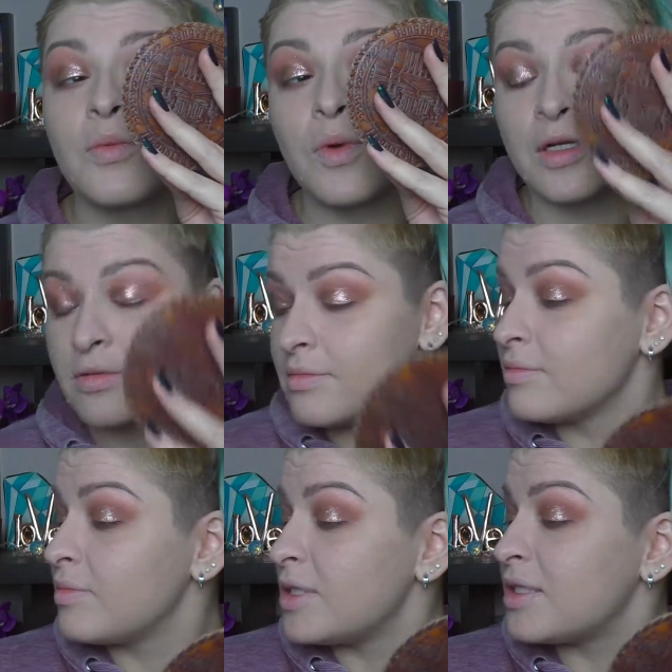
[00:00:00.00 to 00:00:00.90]
one
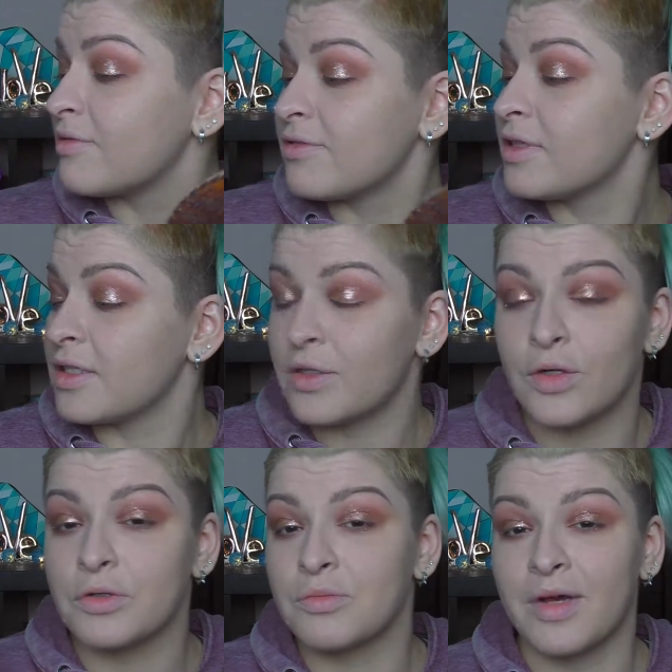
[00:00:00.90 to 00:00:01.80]
piece of
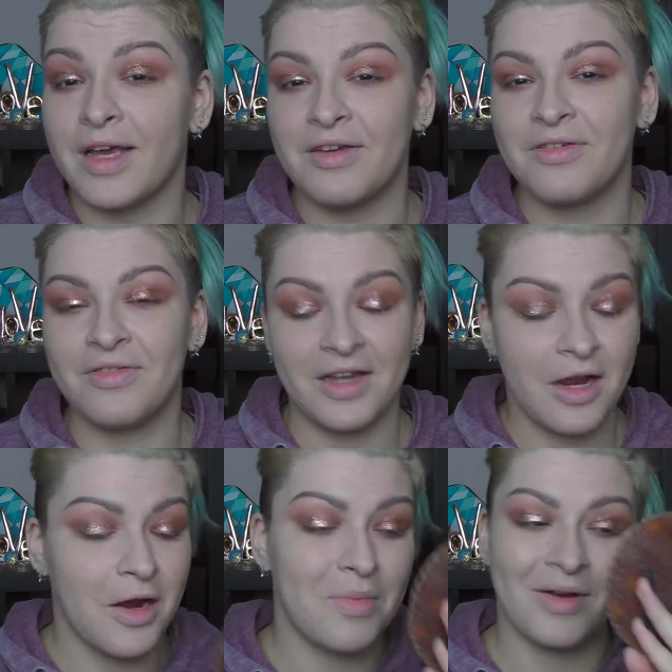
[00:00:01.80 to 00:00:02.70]
glitter on my
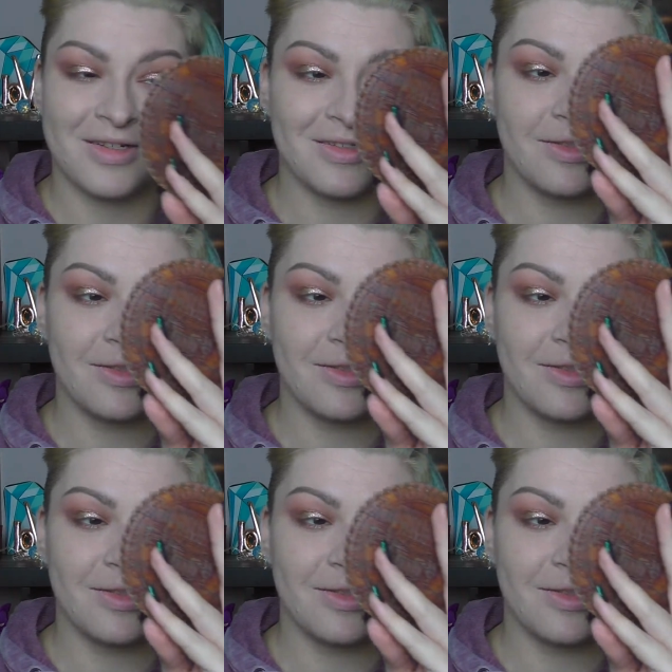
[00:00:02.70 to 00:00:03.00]
finger, but